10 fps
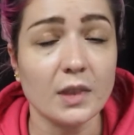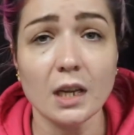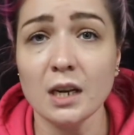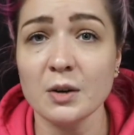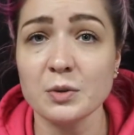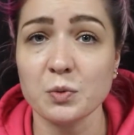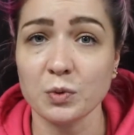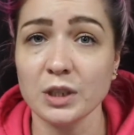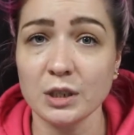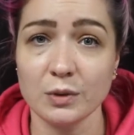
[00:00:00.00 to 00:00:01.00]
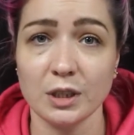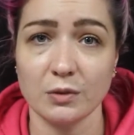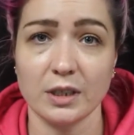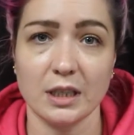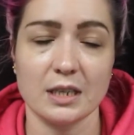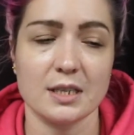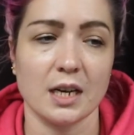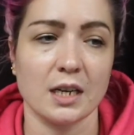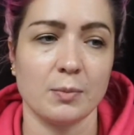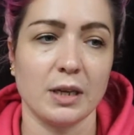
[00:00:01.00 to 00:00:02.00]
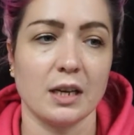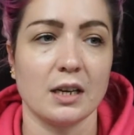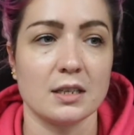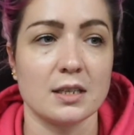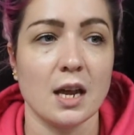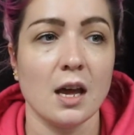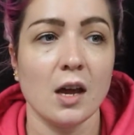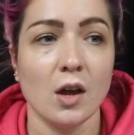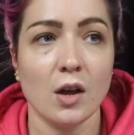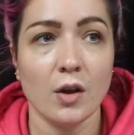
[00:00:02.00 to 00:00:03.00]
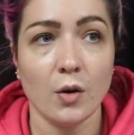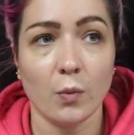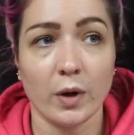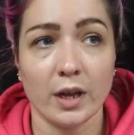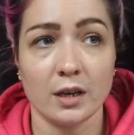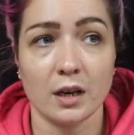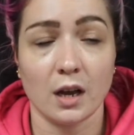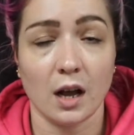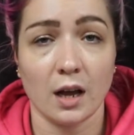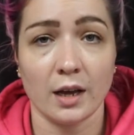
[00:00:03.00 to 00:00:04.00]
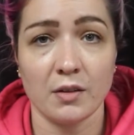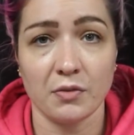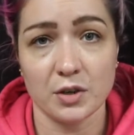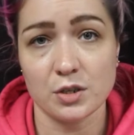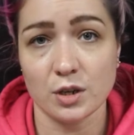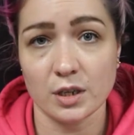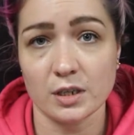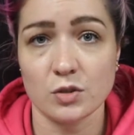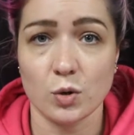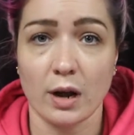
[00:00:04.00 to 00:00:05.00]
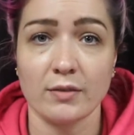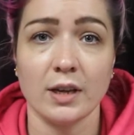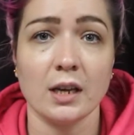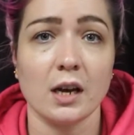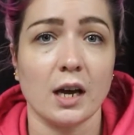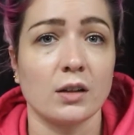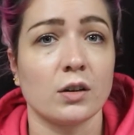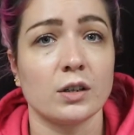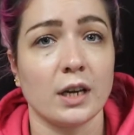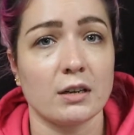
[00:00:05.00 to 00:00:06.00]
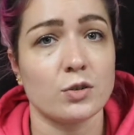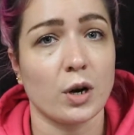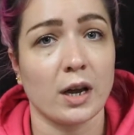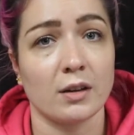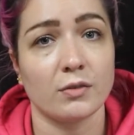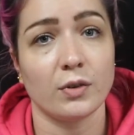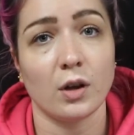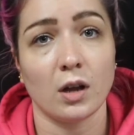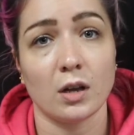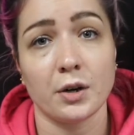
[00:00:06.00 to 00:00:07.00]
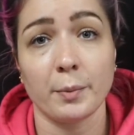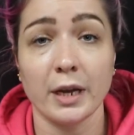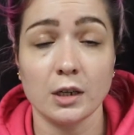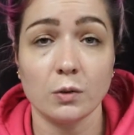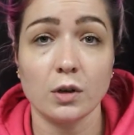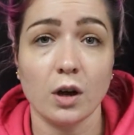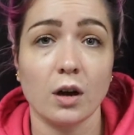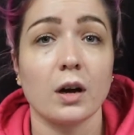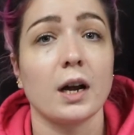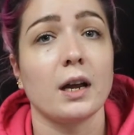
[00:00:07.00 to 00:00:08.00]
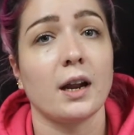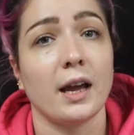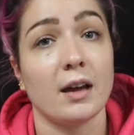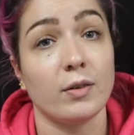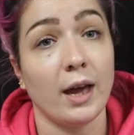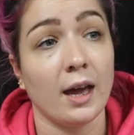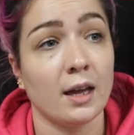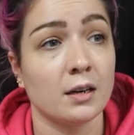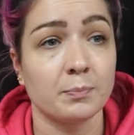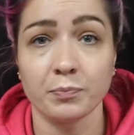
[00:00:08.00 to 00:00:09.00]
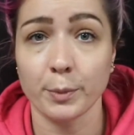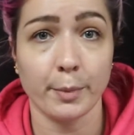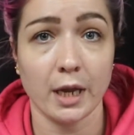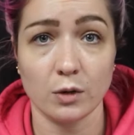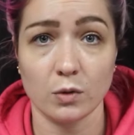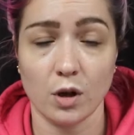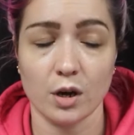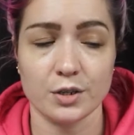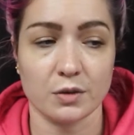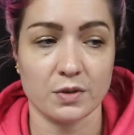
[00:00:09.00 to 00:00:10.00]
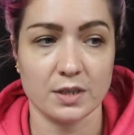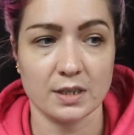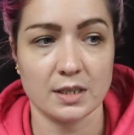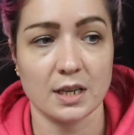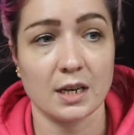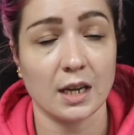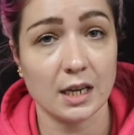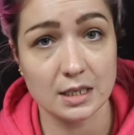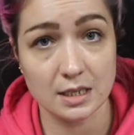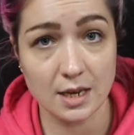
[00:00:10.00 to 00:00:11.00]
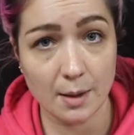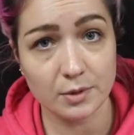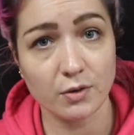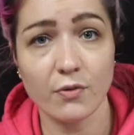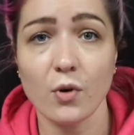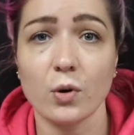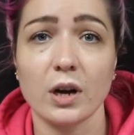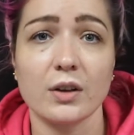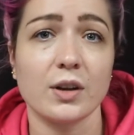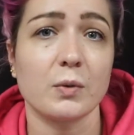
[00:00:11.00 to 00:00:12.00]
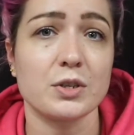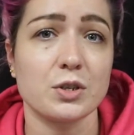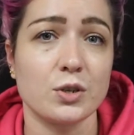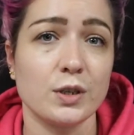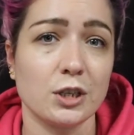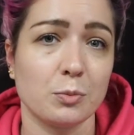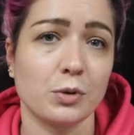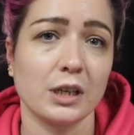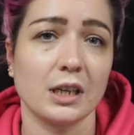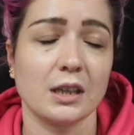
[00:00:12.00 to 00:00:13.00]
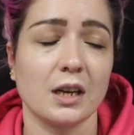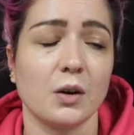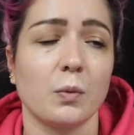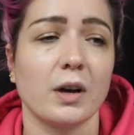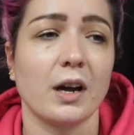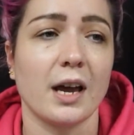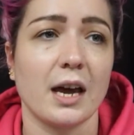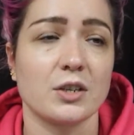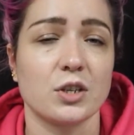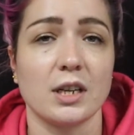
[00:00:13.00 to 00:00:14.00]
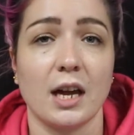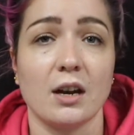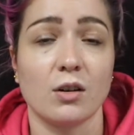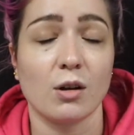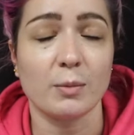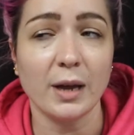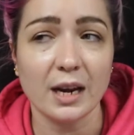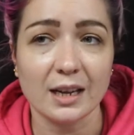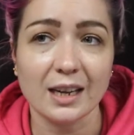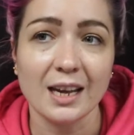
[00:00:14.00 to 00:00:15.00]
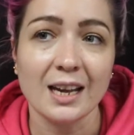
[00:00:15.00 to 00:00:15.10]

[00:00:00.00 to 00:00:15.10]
And I was really, really, really excited because when I first started driving, I learned how to drive on a manual car, and I have had manual cars ever since then, except for there was a 2-year break in there where I actually had an automatic.